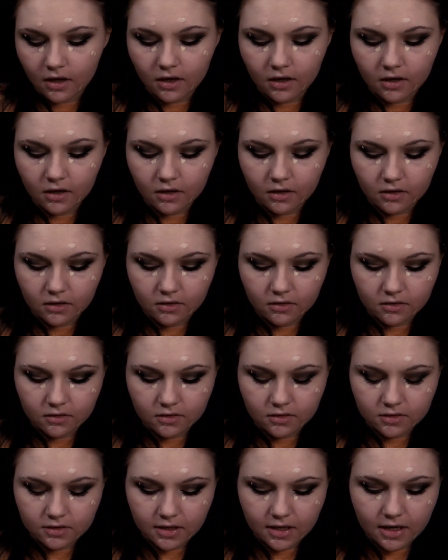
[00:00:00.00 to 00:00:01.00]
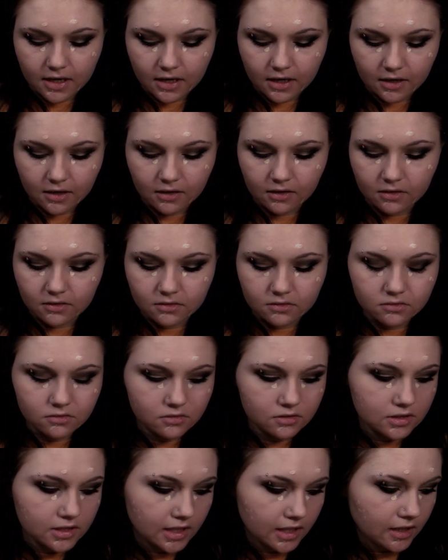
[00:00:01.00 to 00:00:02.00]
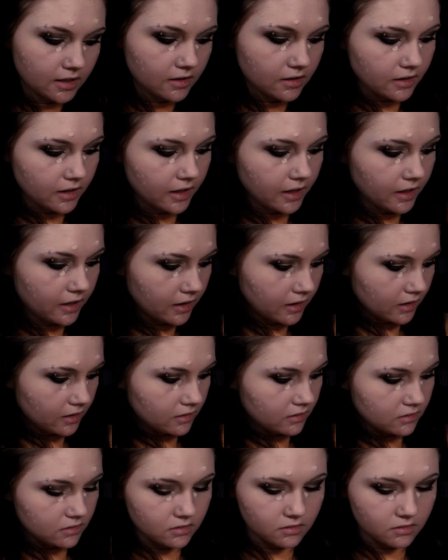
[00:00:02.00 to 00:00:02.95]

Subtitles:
And I take a